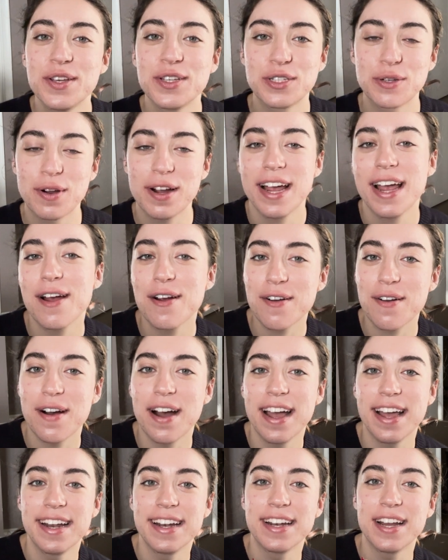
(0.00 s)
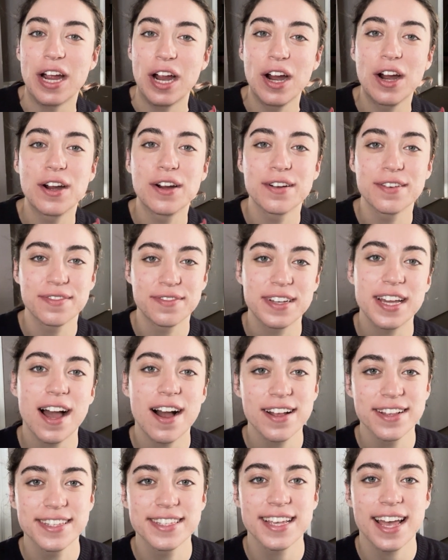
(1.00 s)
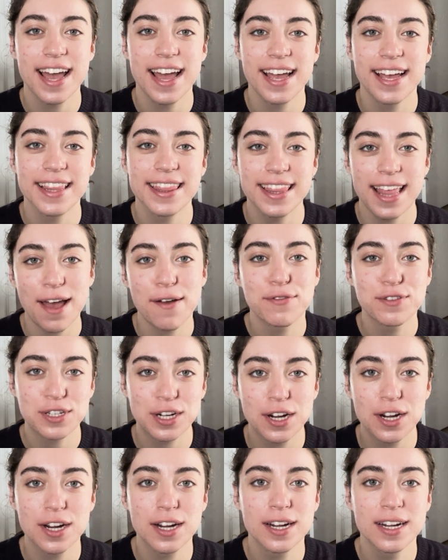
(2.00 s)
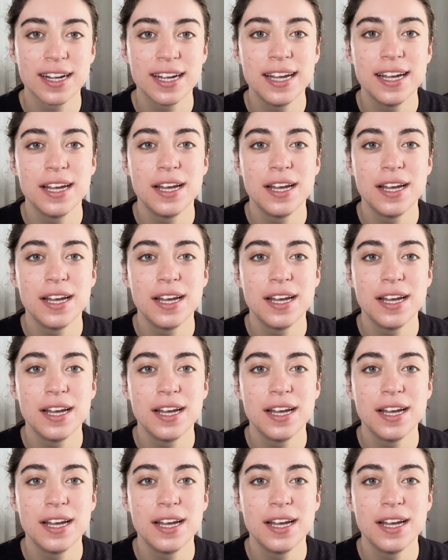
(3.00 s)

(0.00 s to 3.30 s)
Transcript: So our heroine, her fiancé left her